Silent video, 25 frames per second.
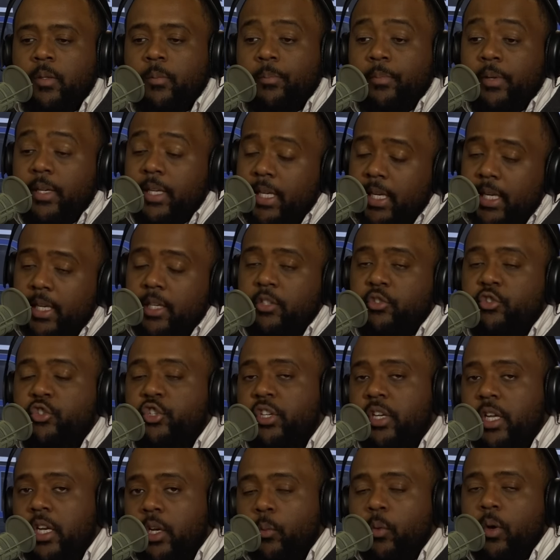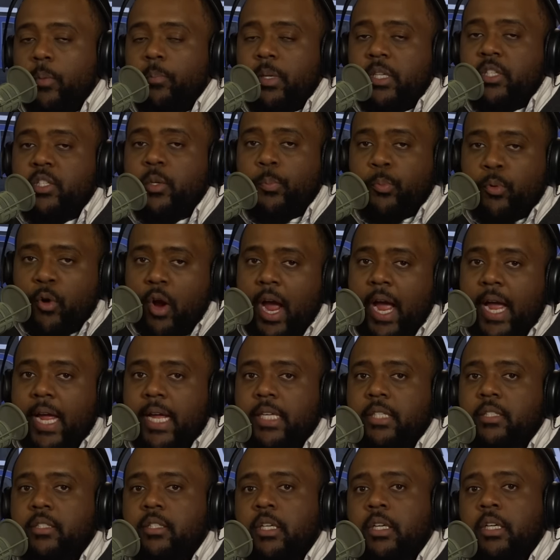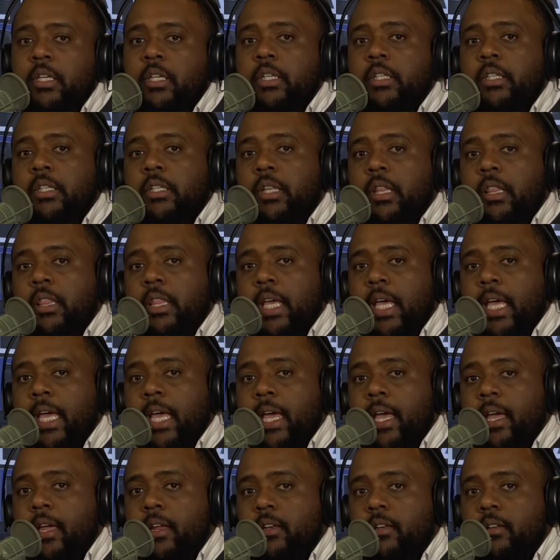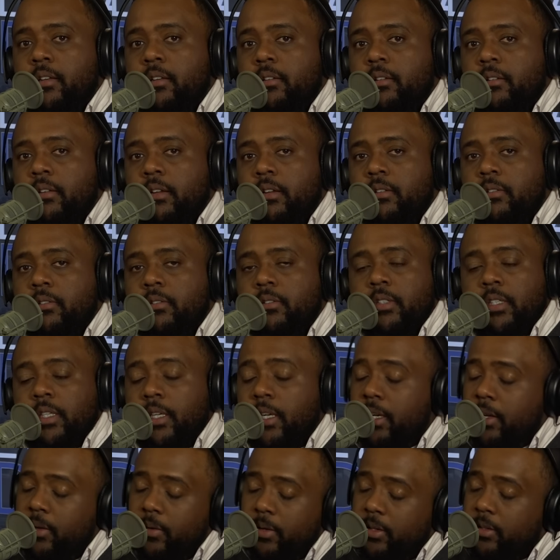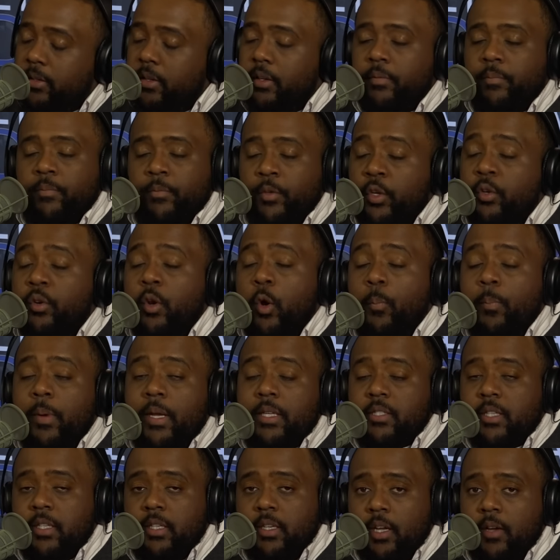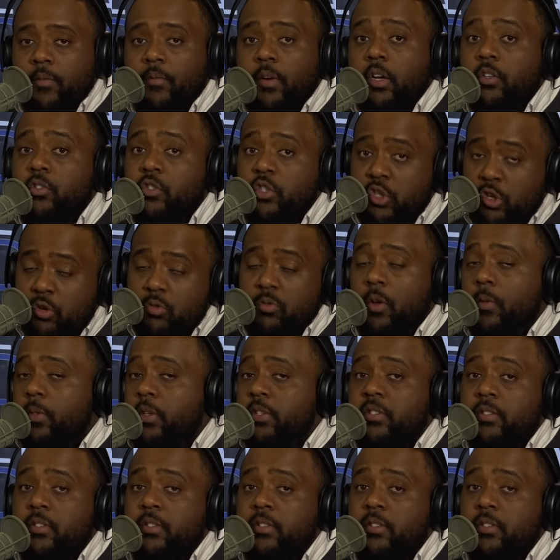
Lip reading: But again, should anyone be surprised that, anyway, you know Betsy DeVos, you know the